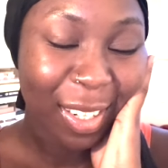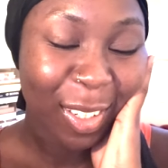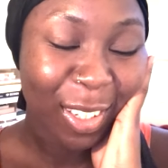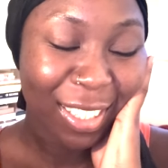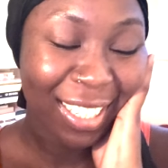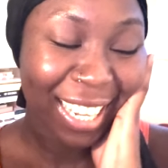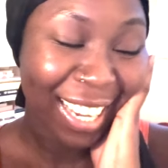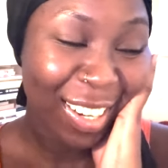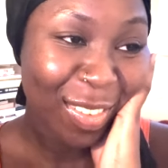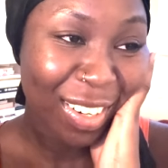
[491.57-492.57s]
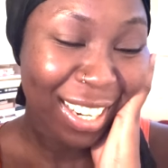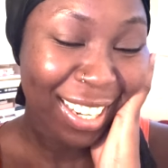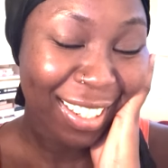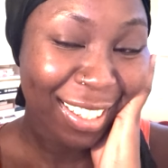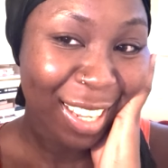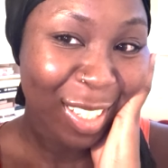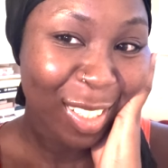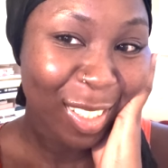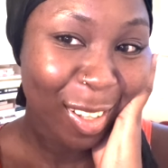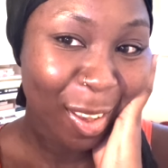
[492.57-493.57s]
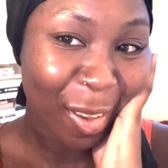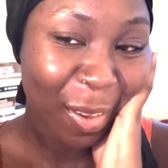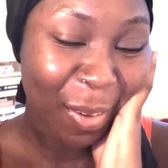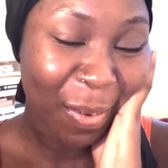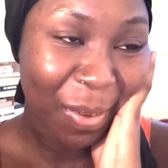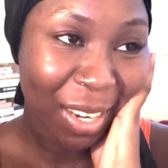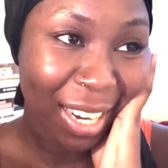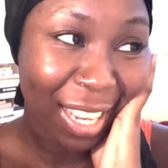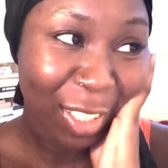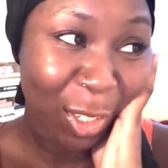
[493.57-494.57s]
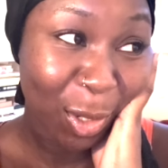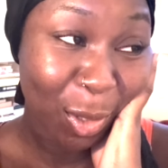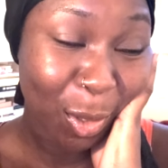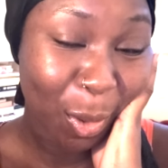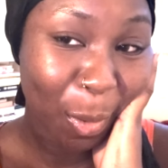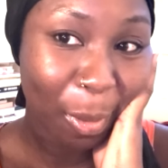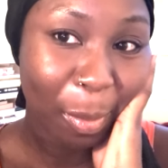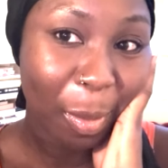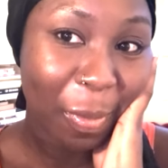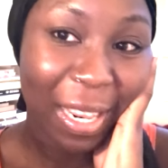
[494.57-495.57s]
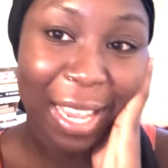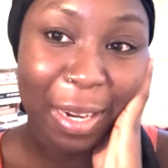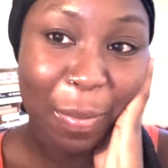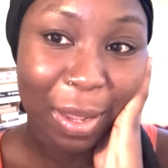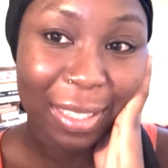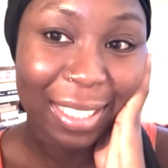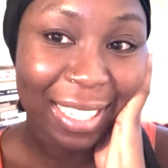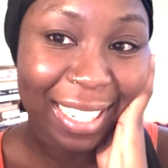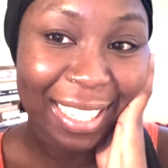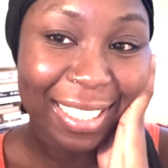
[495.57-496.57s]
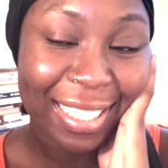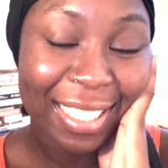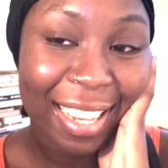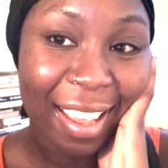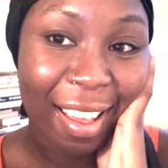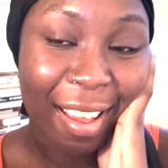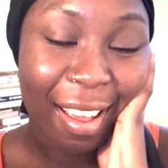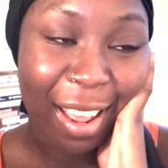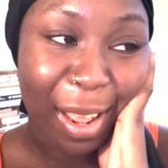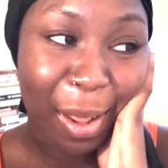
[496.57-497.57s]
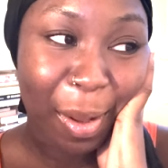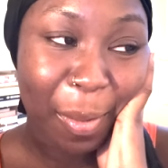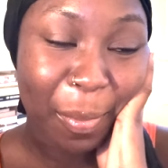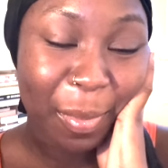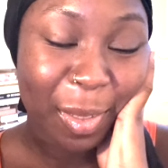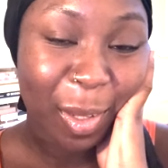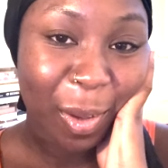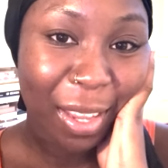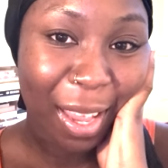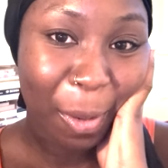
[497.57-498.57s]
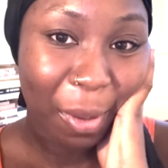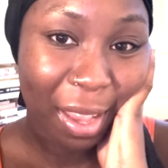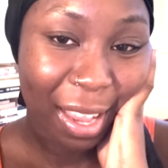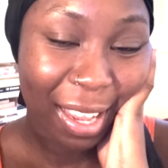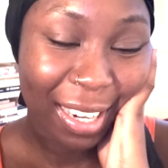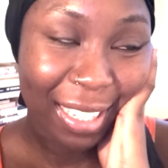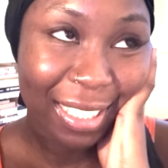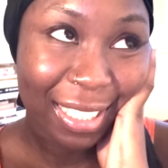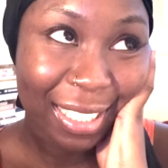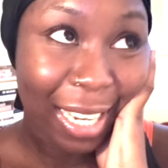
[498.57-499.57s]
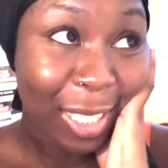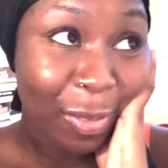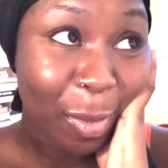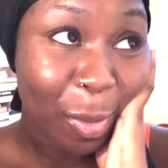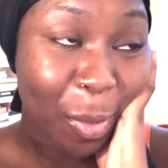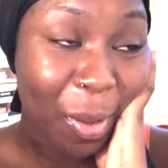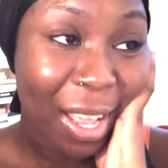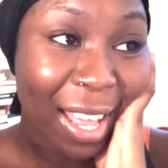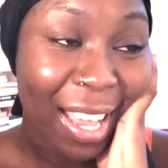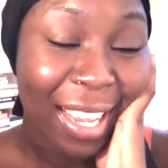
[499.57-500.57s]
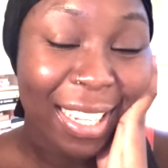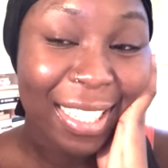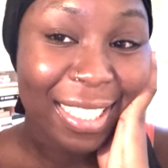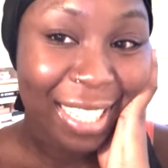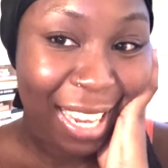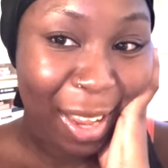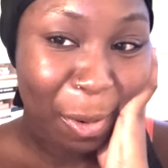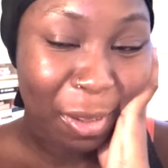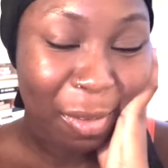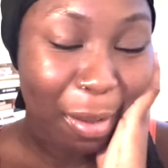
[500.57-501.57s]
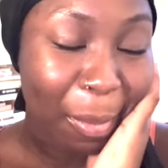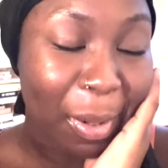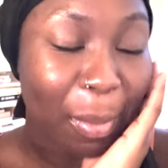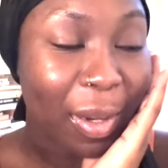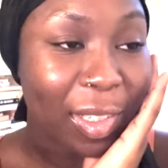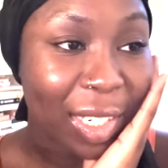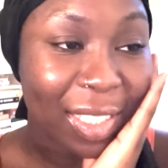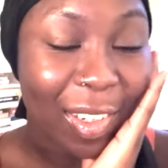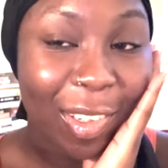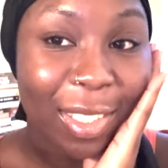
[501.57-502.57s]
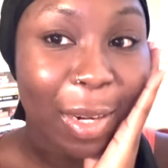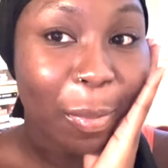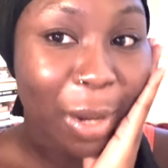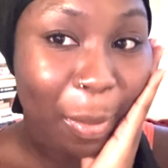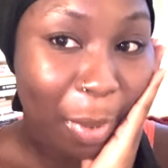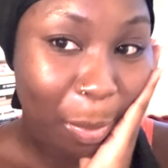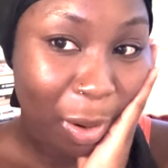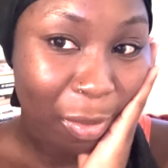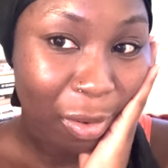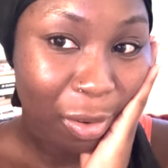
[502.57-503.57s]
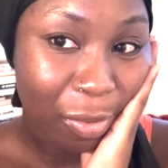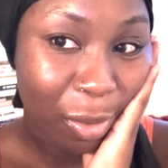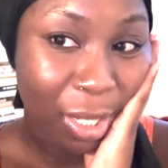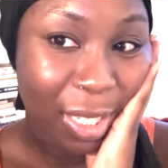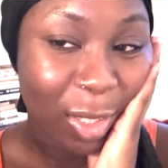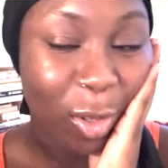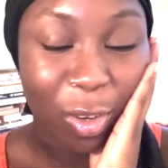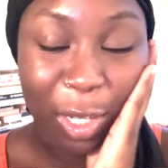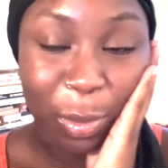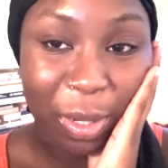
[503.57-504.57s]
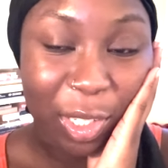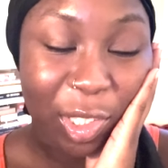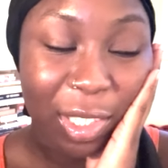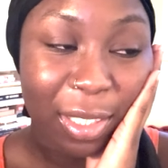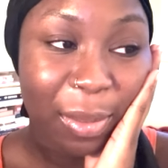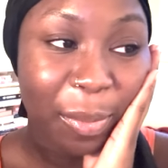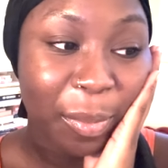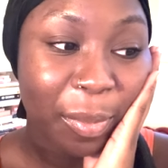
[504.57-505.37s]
Good evening. So, last you saw, we were probably heading back to Leeds. So, yeah, we had a successful day out with the family in Manchester, celebrating my brother for his graduation.